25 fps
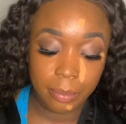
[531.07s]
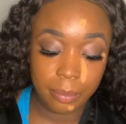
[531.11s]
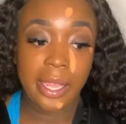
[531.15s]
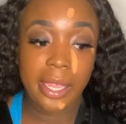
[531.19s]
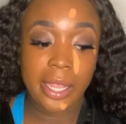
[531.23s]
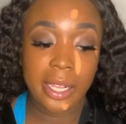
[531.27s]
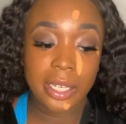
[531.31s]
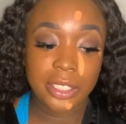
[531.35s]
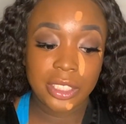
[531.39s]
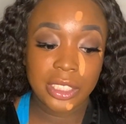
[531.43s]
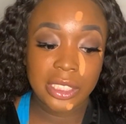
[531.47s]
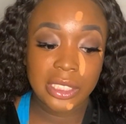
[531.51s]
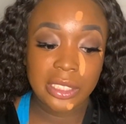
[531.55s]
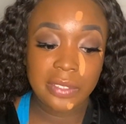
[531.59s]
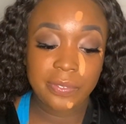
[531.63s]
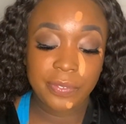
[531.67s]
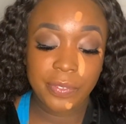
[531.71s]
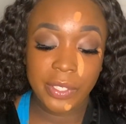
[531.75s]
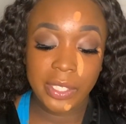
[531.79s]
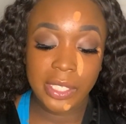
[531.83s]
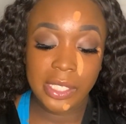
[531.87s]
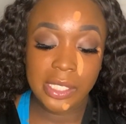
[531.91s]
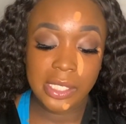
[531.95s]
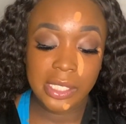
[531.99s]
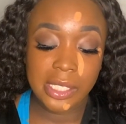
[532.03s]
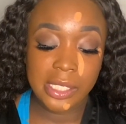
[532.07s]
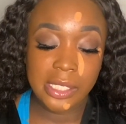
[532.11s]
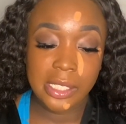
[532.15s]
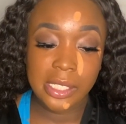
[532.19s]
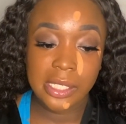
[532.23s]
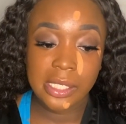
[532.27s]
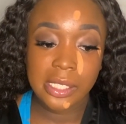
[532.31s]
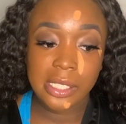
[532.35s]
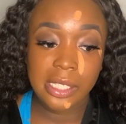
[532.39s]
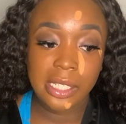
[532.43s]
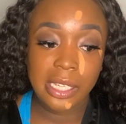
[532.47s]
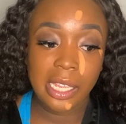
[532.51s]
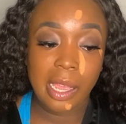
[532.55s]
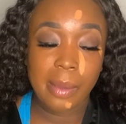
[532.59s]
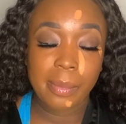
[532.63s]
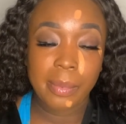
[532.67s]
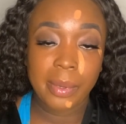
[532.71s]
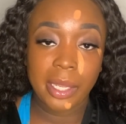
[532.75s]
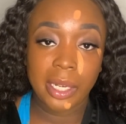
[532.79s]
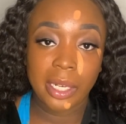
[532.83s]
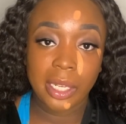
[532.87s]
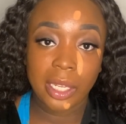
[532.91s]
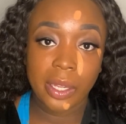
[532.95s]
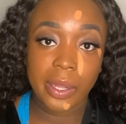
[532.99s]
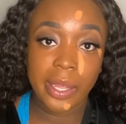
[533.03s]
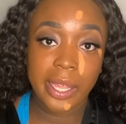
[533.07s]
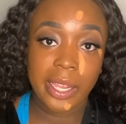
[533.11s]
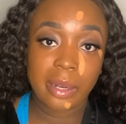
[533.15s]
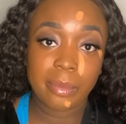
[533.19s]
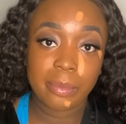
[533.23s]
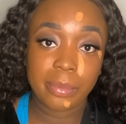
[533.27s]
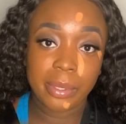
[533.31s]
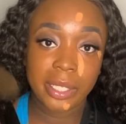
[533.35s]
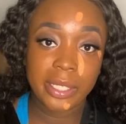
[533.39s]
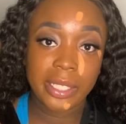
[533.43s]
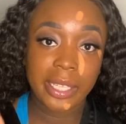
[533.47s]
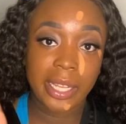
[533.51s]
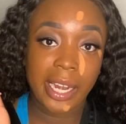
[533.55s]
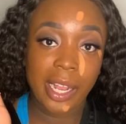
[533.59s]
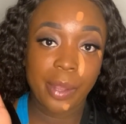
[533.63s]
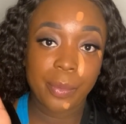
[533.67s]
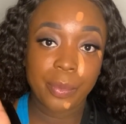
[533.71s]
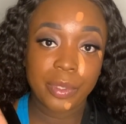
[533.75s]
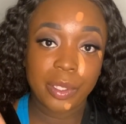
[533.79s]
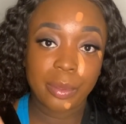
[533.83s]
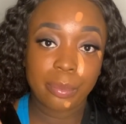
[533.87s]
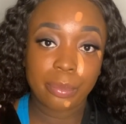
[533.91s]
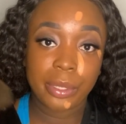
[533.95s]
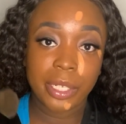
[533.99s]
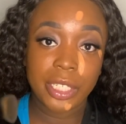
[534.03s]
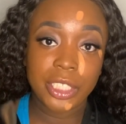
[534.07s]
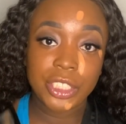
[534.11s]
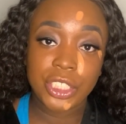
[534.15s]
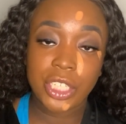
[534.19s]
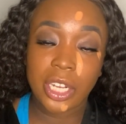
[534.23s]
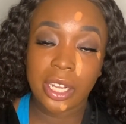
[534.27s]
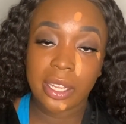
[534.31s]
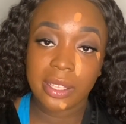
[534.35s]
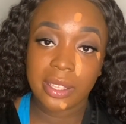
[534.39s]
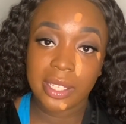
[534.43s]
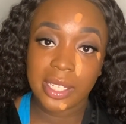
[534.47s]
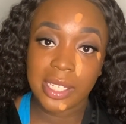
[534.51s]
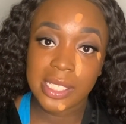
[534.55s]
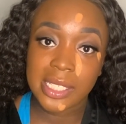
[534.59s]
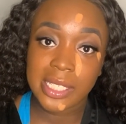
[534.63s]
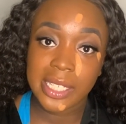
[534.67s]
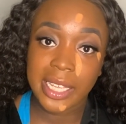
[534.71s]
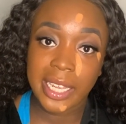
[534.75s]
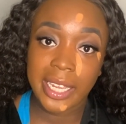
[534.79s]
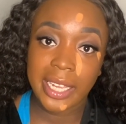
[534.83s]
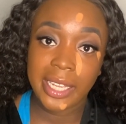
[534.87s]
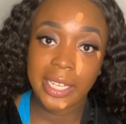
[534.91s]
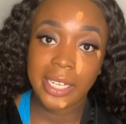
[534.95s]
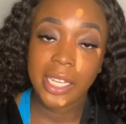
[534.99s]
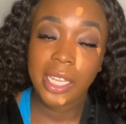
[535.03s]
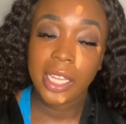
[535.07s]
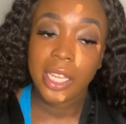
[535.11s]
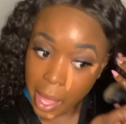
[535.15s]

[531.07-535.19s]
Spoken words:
And just for consistency, I'm gonna go ahead and blend that out with the brush on this side.